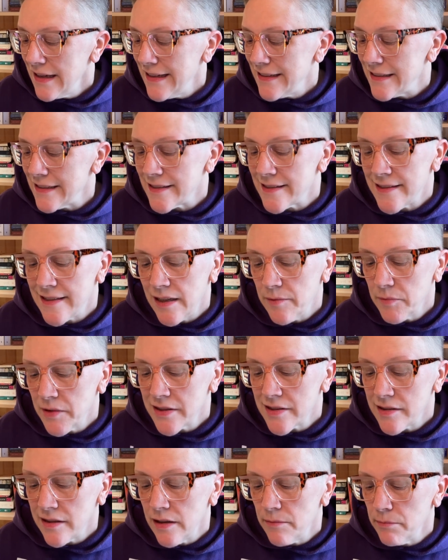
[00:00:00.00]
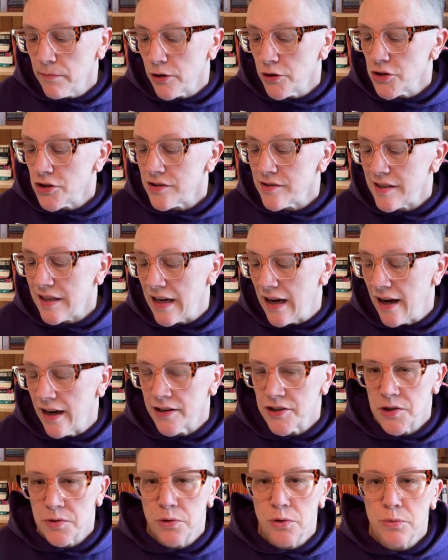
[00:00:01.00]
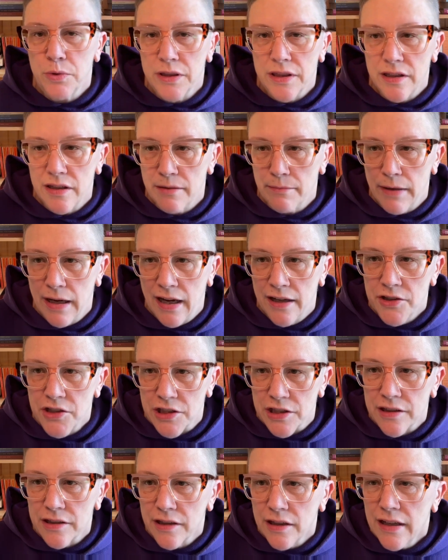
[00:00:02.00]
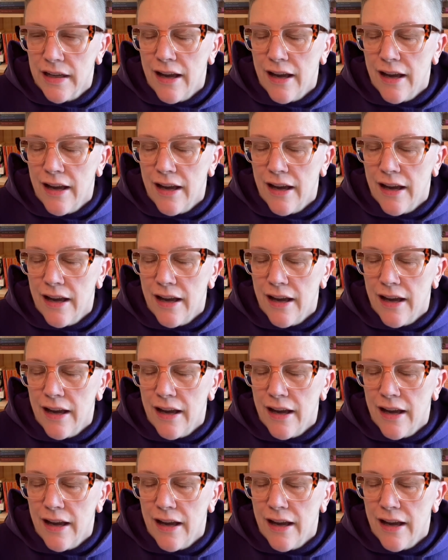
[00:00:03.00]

that seamlessly merges the actual with the imagined.